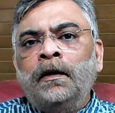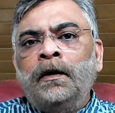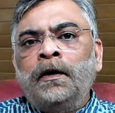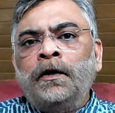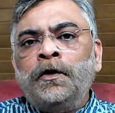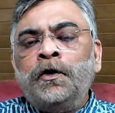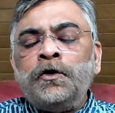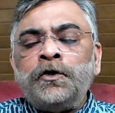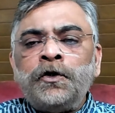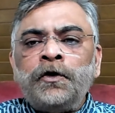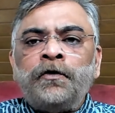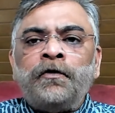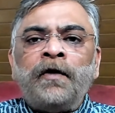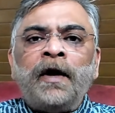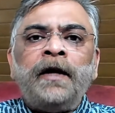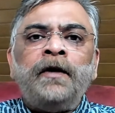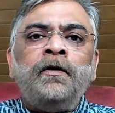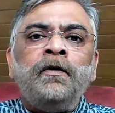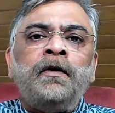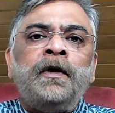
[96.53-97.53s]
You should
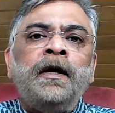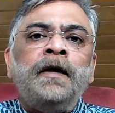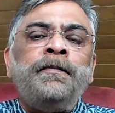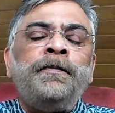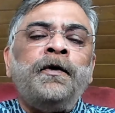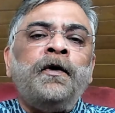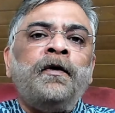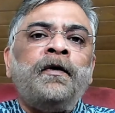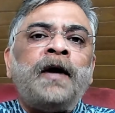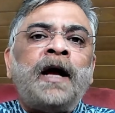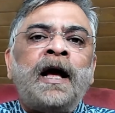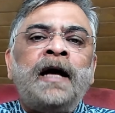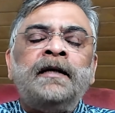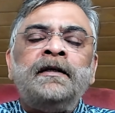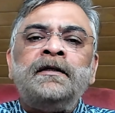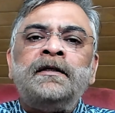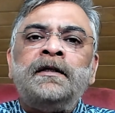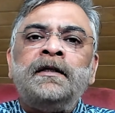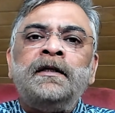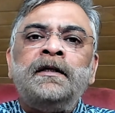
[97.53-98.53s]
try to keep your
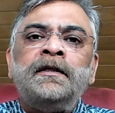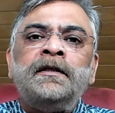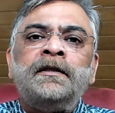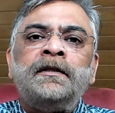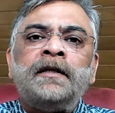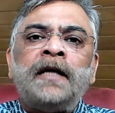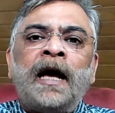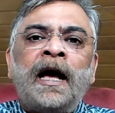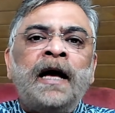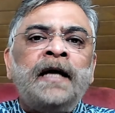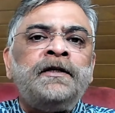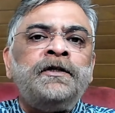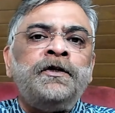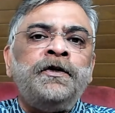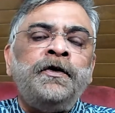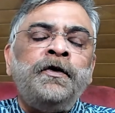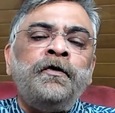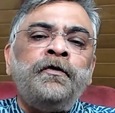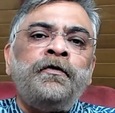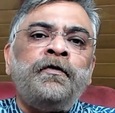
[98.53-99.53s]
answers as
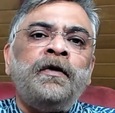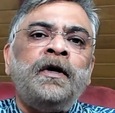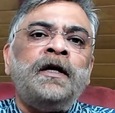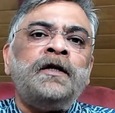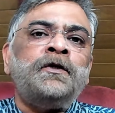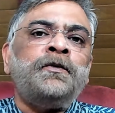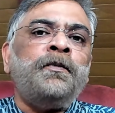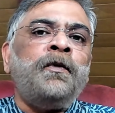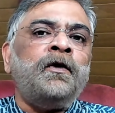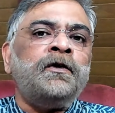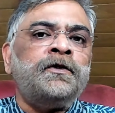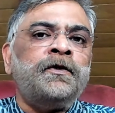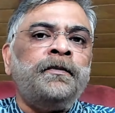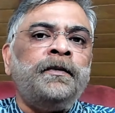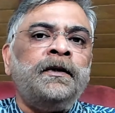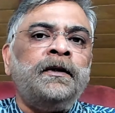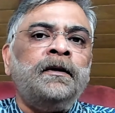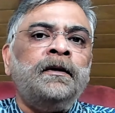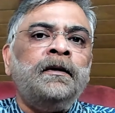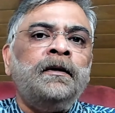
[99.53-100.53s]
neutral as
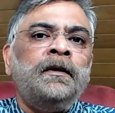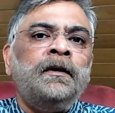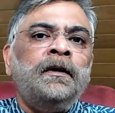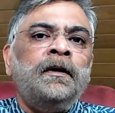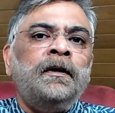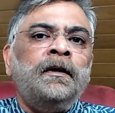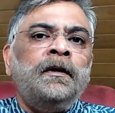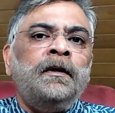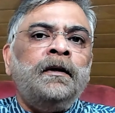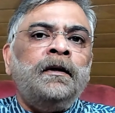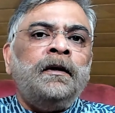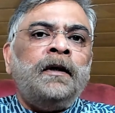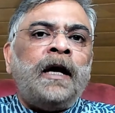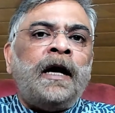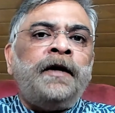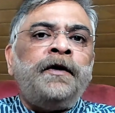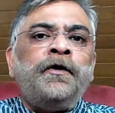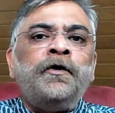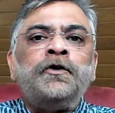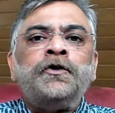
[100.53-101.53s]
possible,
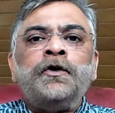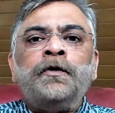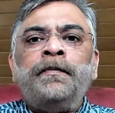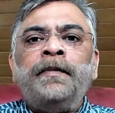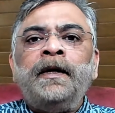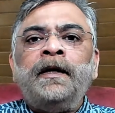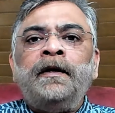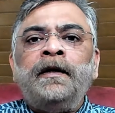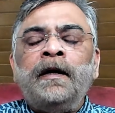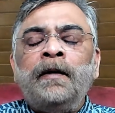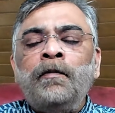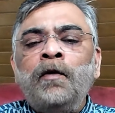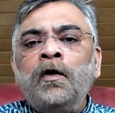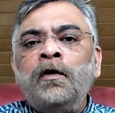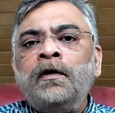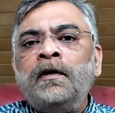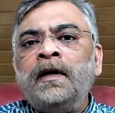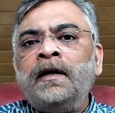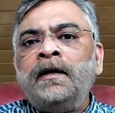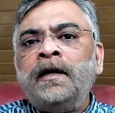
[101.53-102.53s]
and you should be
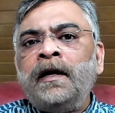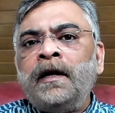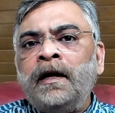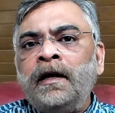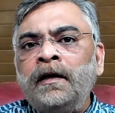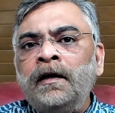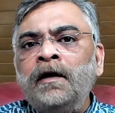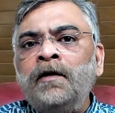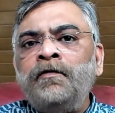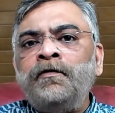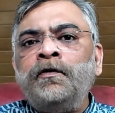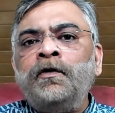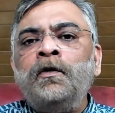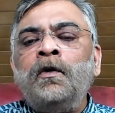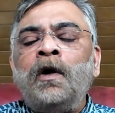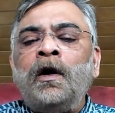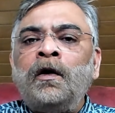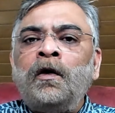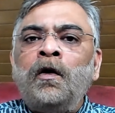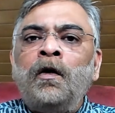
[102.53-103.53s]
democratic enough to
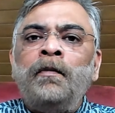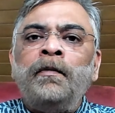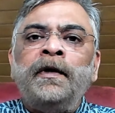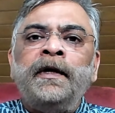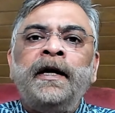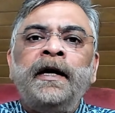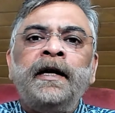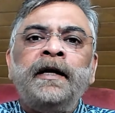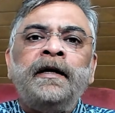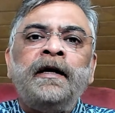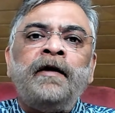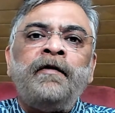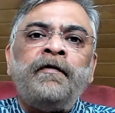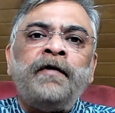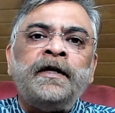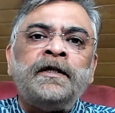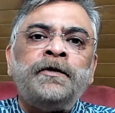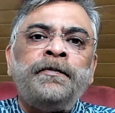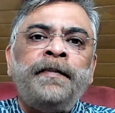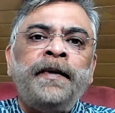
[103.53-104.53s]
accommodate and
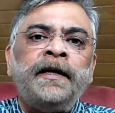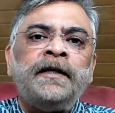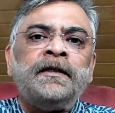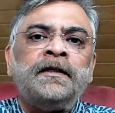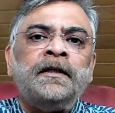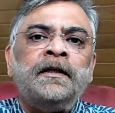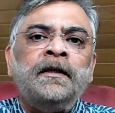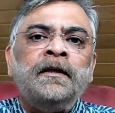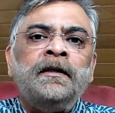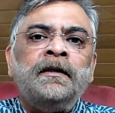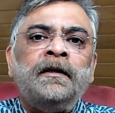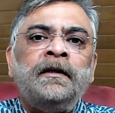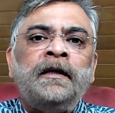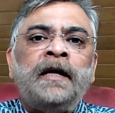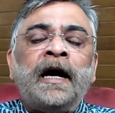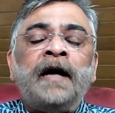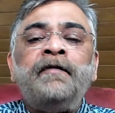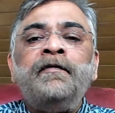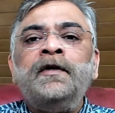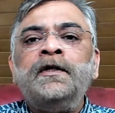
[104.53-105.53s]
respect
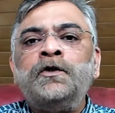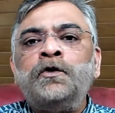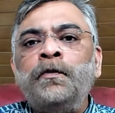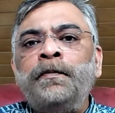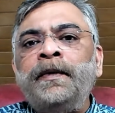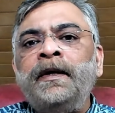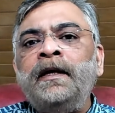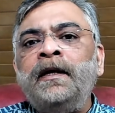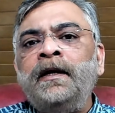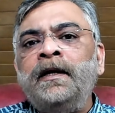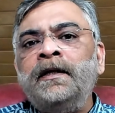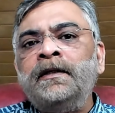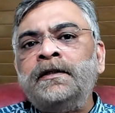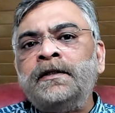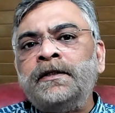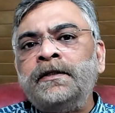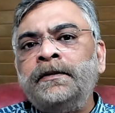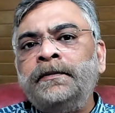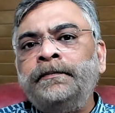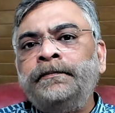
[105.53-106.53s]
diverse
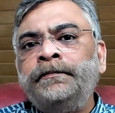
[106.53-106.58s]
opinions.